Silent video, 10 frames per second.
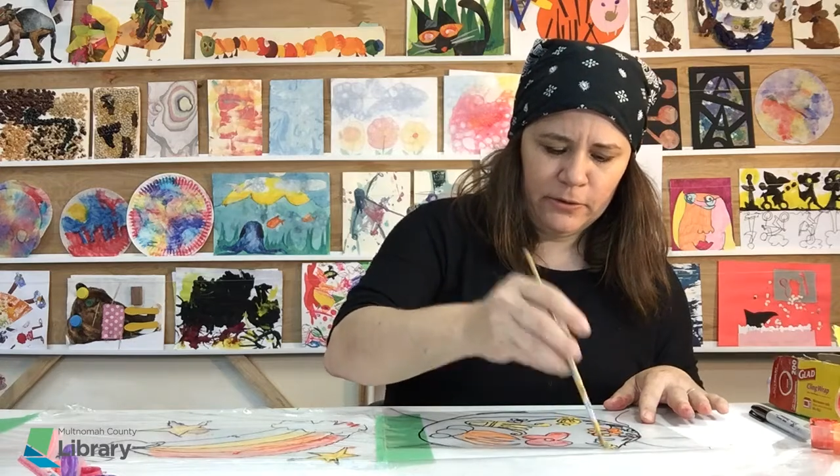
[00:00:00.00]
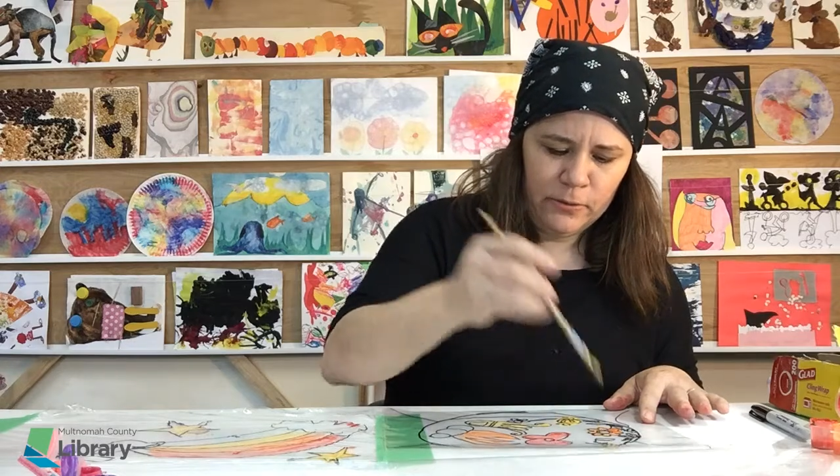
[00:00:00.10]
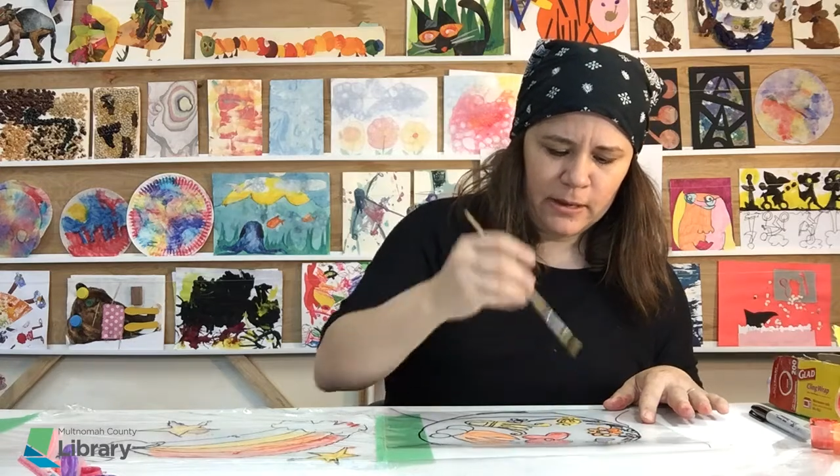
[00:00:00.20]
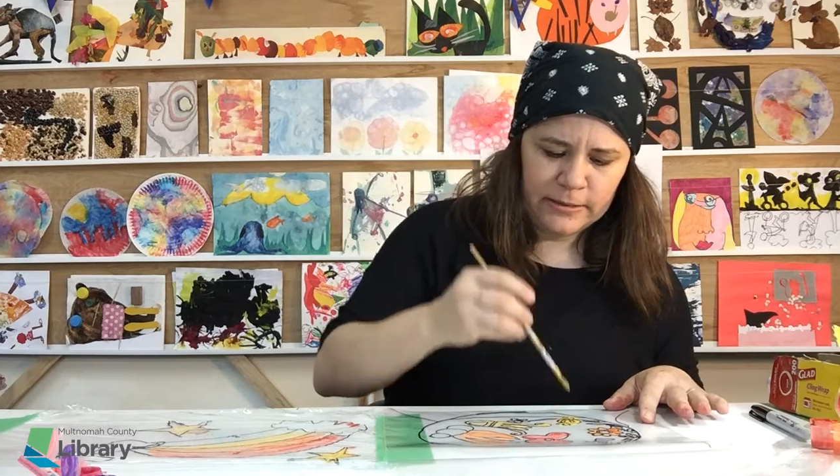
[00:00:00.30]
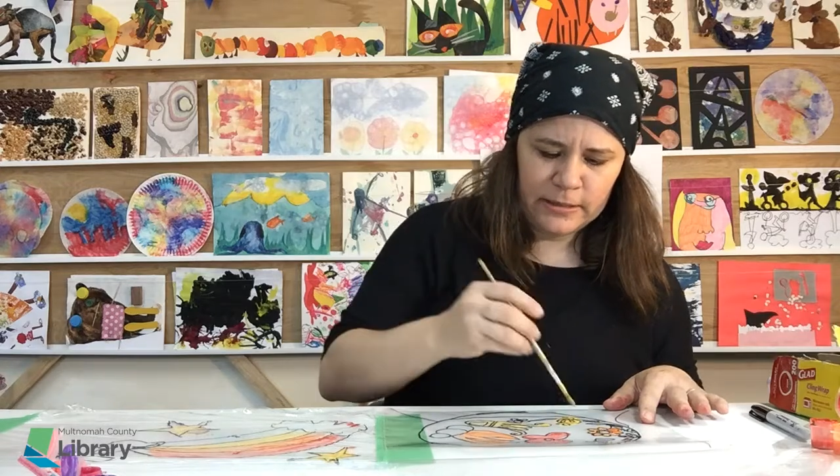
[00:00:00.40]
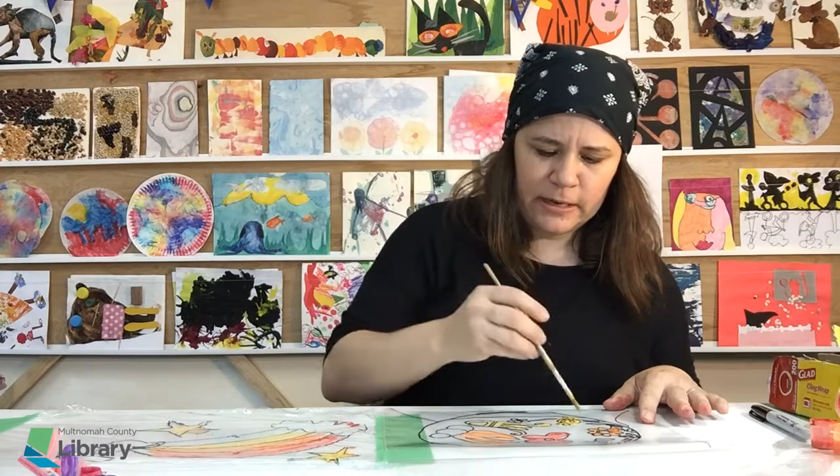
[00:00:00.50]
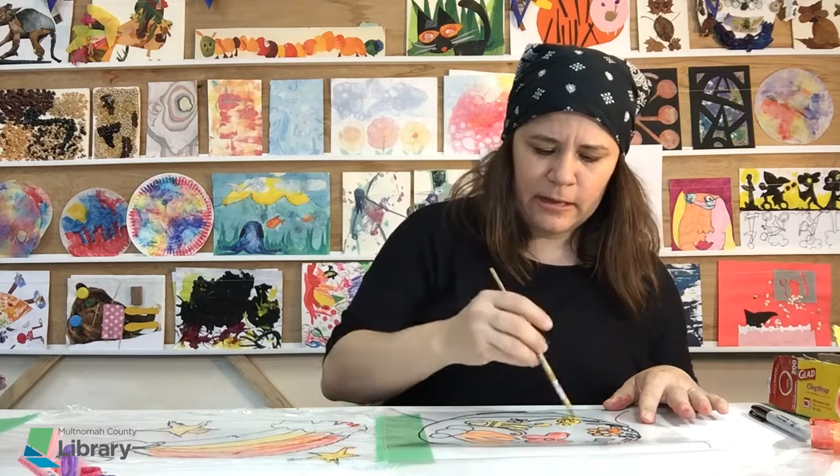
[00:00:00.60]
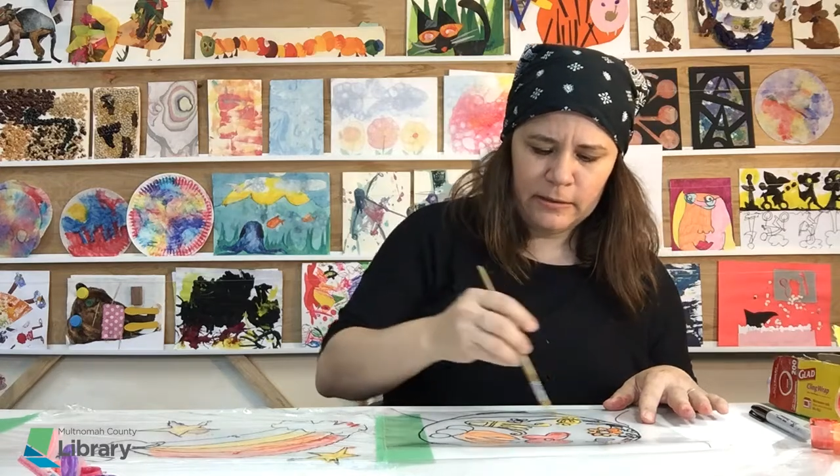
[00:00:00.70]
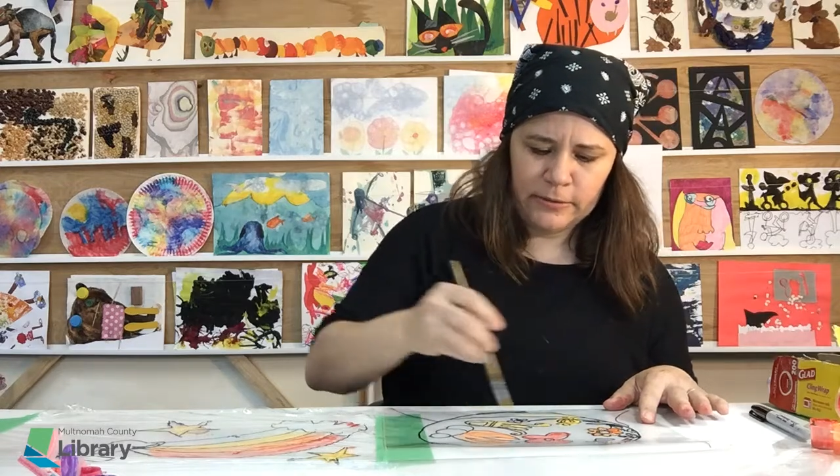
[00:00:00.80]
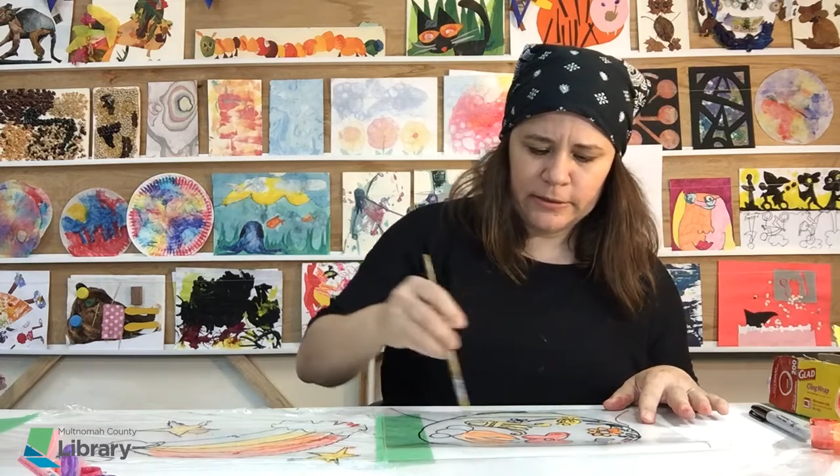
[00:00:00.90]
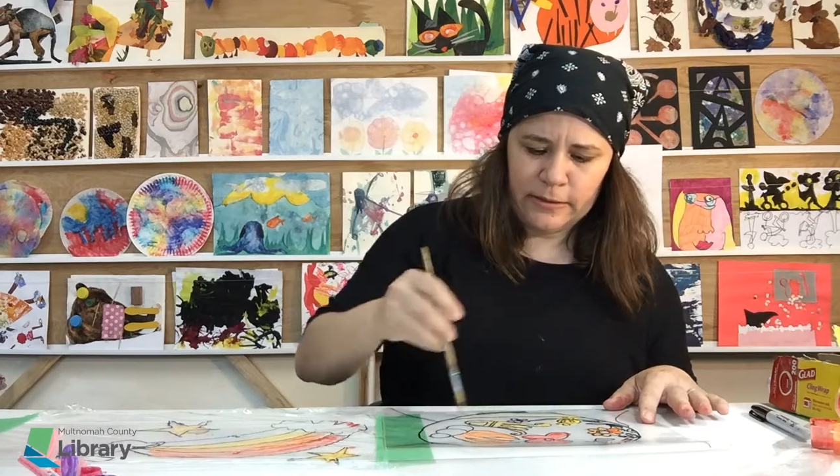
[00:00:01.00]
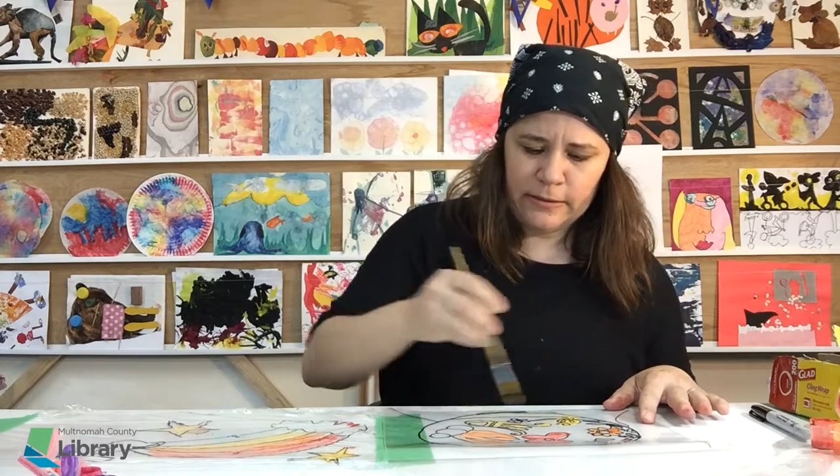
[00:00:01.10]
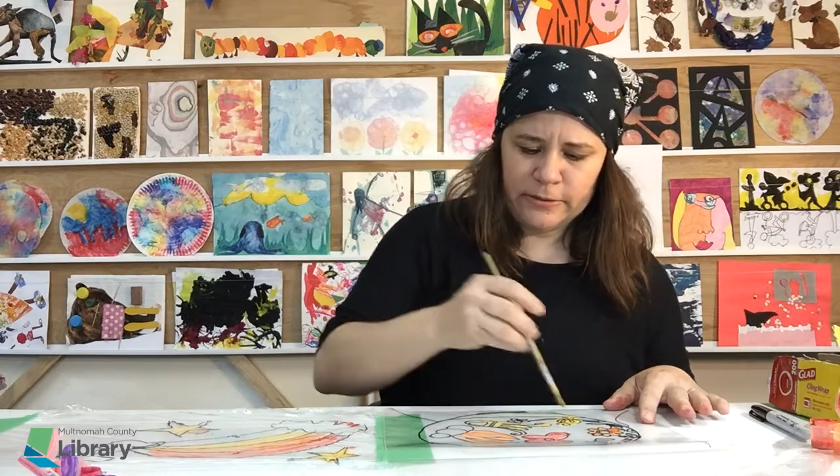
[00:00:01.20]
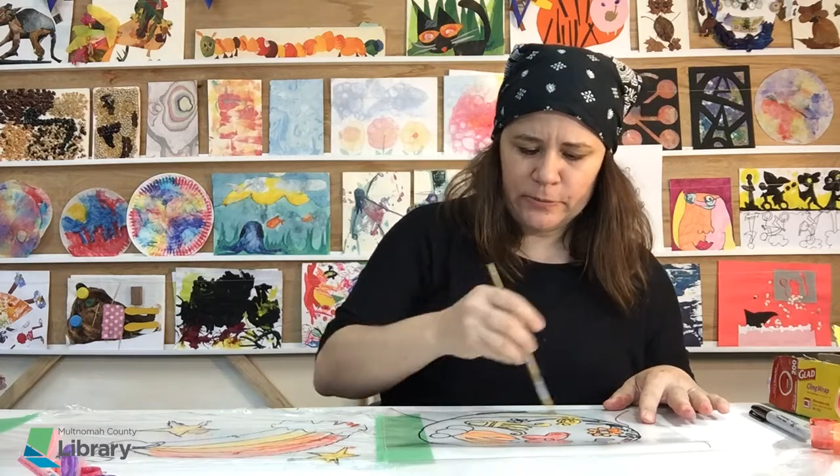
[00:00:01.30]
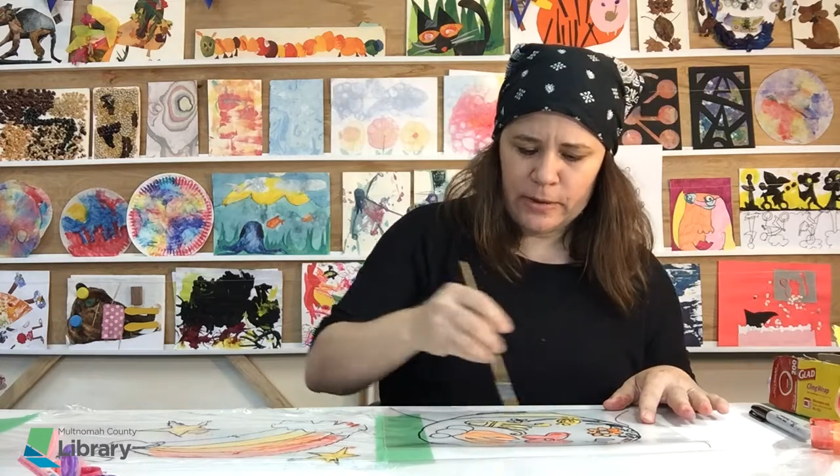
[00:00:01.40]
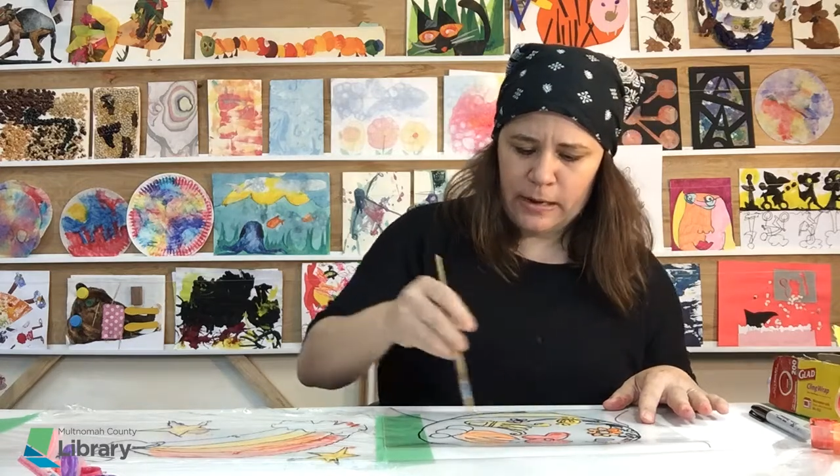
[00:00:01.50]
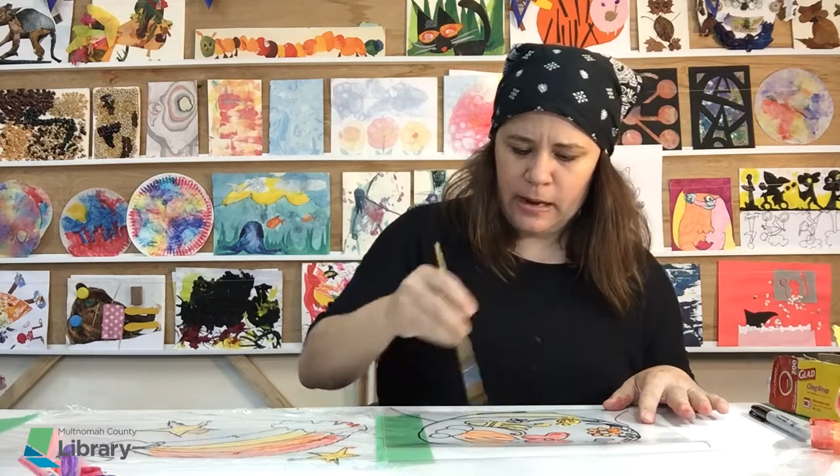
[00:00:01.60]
lots of colors on this one